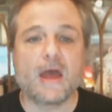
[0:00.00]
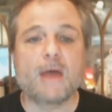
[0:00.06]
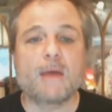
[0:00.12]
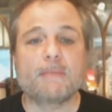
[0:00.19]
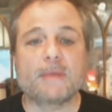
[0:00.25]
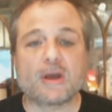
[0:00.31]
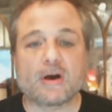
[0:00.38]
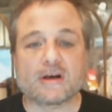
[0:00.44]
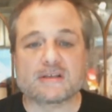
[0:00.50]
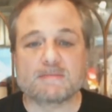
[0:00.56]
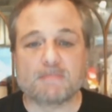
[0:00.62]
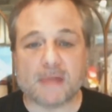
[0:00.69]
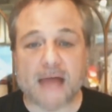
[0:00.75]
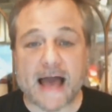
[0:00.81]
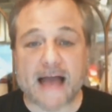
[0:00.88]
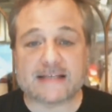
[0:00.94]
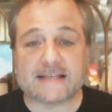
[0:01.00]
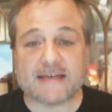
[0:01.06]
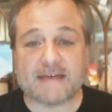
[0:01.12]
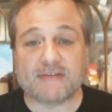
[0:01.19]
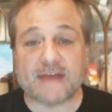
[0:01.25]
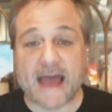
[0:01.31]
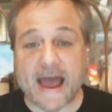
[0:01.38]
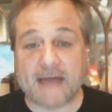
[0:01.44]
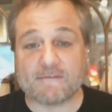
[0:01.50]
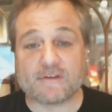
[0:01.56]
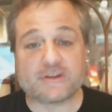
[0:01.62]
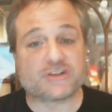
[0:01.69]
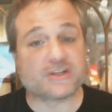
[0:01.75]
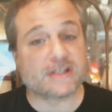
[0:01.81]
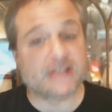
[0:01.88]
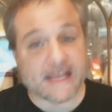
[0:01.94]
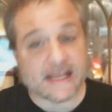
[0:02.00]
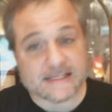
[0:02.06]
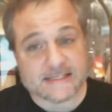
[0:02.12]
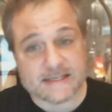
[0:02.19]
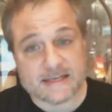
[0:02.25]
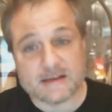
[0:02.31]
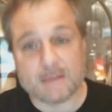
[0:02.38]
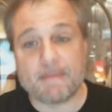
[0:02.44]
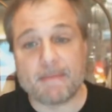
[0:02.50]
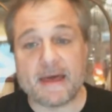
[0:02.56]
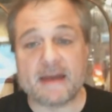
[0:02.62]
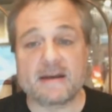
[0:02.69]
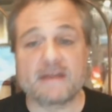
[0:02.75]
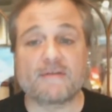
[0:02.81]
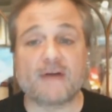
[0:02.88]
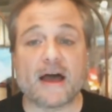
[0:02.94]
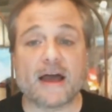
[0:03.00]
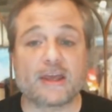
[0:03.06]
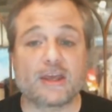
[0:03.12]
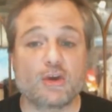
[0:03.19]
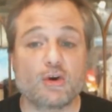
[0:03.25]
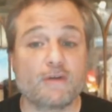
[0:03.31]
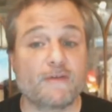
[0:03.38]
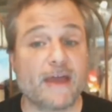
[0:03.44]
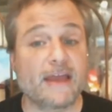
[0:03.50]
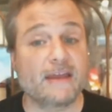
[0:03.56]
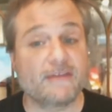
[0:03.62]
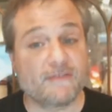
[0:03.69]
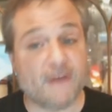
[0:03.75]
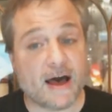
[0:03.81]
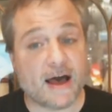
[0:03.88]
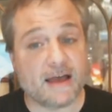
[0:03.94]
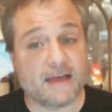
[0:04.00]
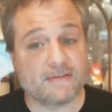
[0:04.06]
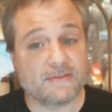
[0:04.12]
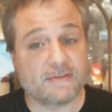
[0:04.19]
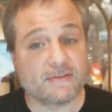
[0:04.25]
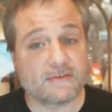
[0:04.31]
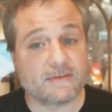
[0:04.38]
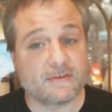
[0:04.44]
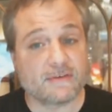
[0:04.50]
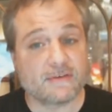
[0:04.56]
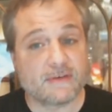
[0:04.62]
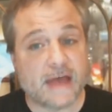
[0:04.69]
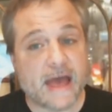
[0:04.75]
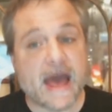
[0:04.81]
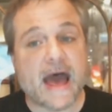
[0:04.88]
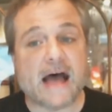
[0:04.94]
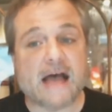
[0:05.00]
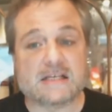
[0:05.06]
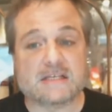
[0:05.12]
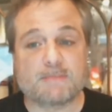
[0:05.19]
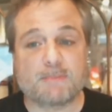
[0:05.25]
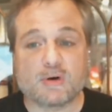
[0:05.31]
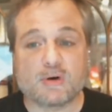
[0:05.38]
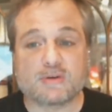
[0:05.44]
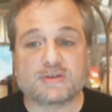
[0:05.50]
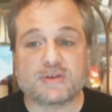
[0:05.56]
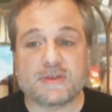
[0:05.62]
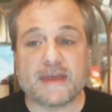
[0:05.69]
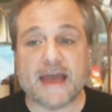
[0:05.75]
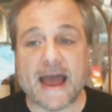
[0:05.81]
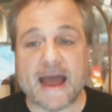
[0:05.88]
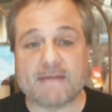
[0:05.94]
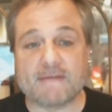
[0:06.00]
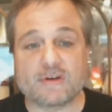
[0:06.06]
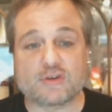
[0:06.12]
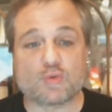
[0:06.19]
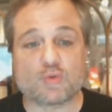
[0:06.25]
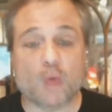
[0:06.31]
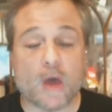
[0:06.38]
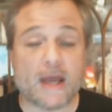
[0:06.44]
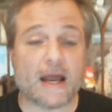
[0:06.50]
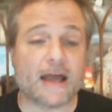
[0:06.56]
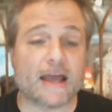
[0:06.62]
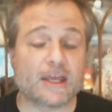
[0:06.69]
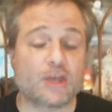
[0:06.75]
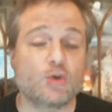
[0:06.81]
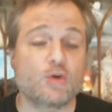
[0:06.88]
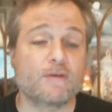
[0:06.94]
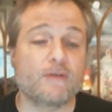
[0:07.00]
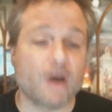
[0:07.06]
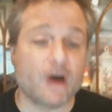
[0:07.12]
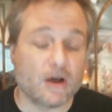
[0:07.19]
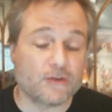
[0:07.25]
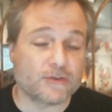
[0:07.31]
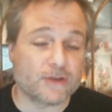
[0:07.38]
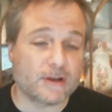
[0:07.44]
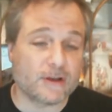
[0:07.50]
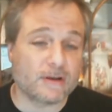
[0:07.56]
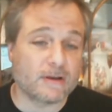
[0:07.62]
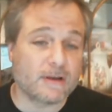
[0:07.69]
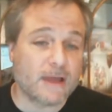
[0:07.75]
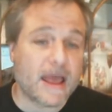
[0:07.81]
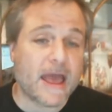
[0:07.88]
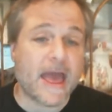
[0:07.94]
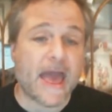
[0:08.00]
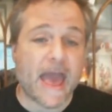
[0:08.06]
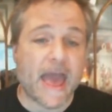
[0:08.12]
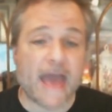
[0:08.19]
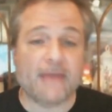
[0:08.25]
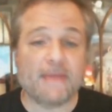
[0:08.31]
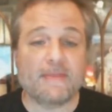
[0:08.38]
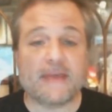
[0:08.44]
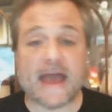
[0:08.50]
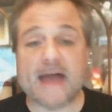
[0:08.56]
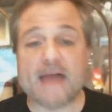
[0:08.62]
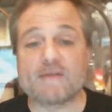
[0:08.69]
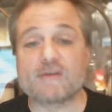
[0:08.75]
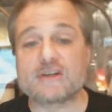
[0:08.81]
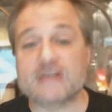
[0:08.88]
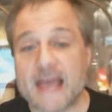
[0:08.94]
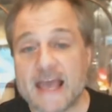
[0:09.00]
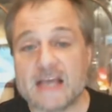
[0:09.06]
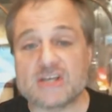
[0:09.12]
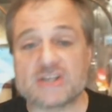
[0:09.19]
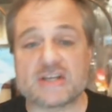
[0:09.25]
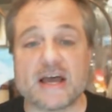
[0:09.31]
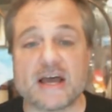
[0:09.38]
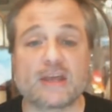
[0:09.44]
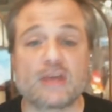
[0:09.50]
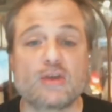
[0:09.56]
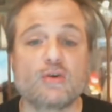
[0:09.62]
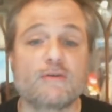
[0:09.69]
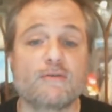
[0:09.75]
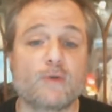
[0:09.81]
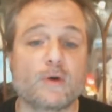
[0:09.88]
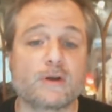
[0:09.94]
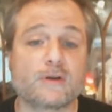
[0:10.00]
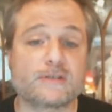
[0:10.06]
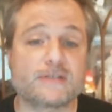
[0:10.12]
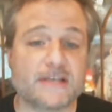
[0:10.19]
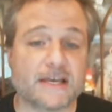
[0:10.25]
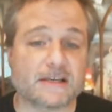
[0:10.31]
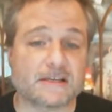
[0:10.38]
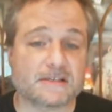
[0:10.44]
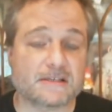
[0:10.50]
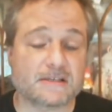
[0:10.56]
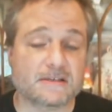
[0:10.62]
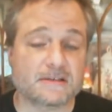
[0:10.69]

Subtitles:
Because blacks have an average less than competitive IQ of 85, as opposed to the average white IQ of 100 and the average Asian IQ of 106,